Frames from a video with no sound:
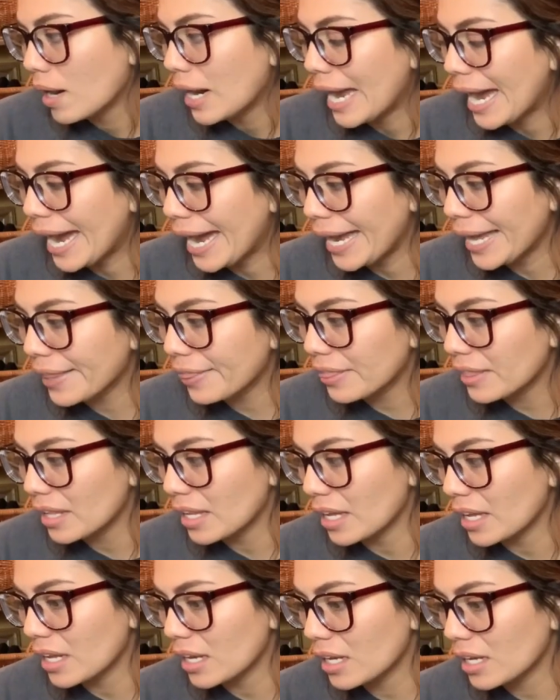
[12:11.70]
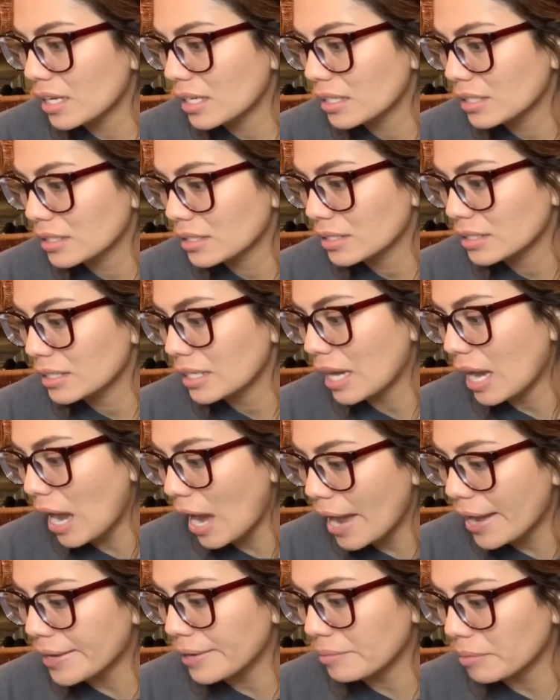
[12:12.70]
I think
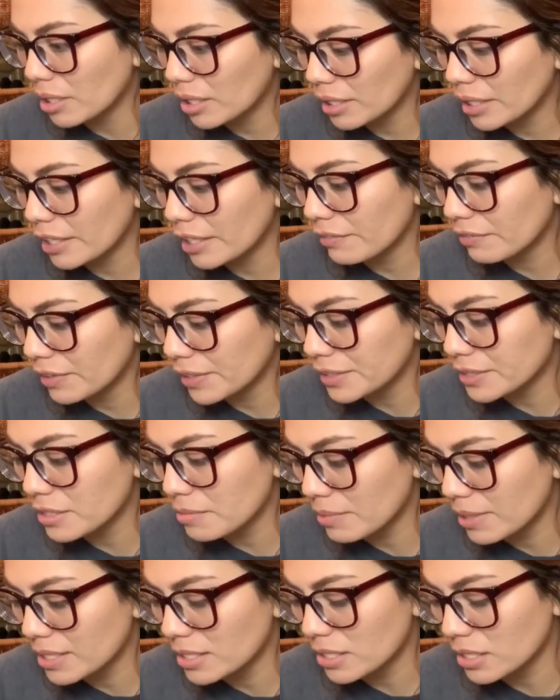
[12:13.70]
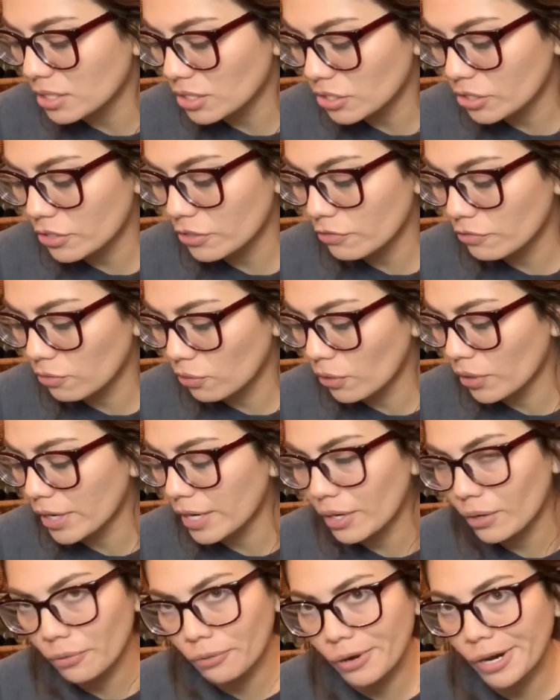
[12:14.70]
I am going to give this to my sister for a
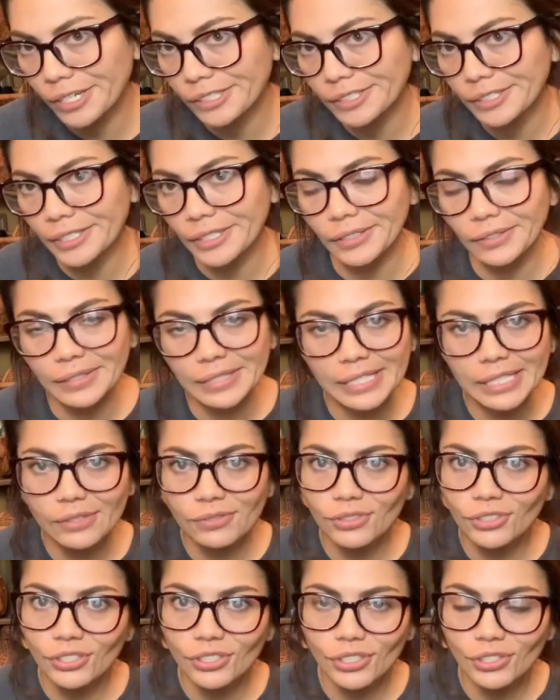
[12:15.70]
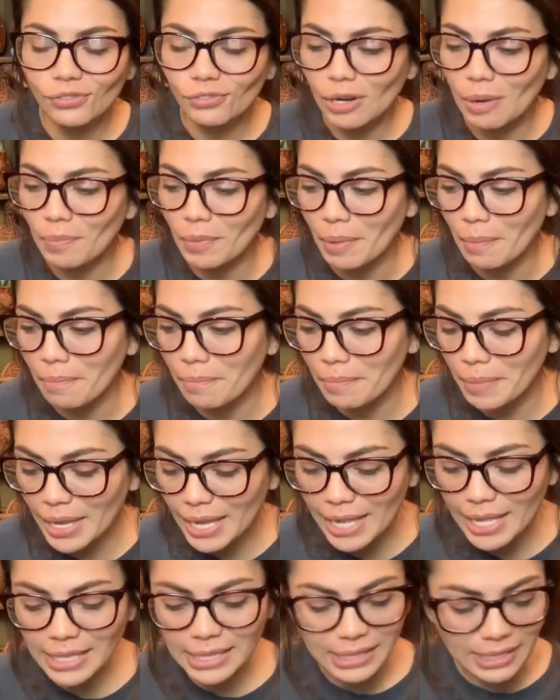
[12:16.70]
garage sale. This was just from the
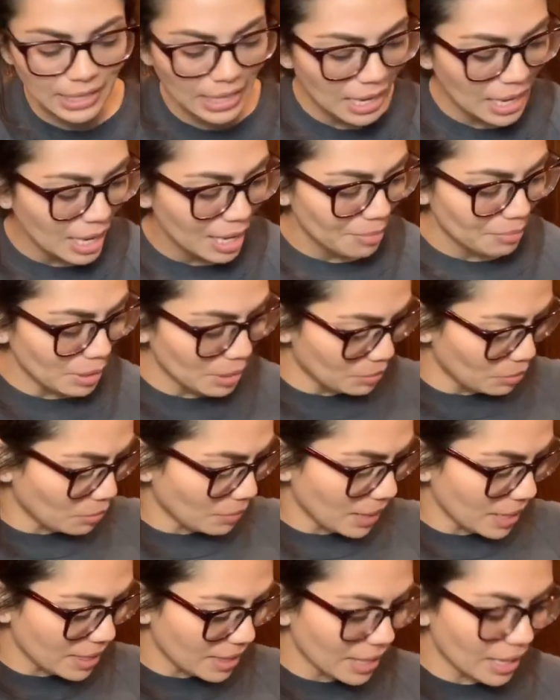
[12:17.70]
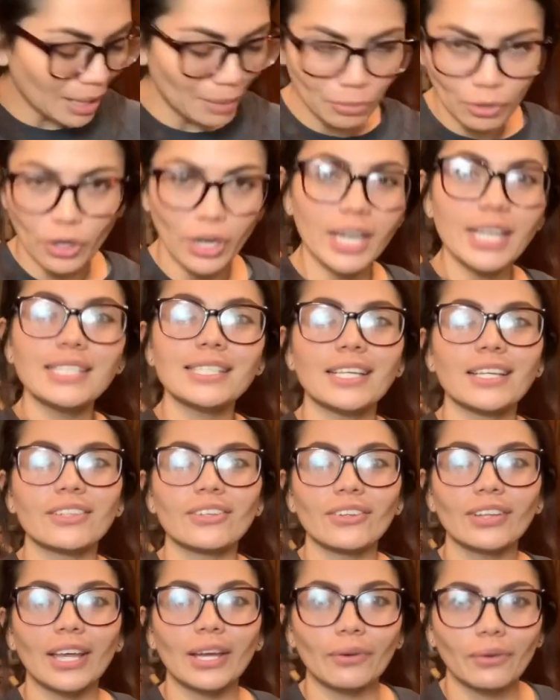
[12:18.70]
bins. People might think I'm crazy and
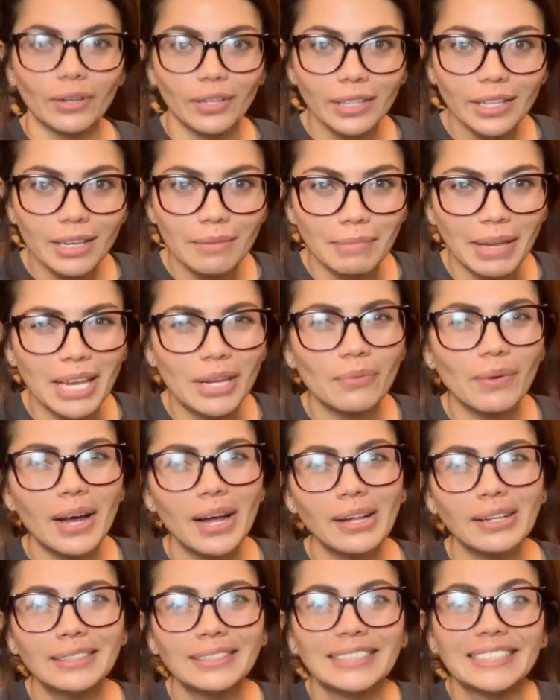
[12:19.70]
they're like, really? Madewell?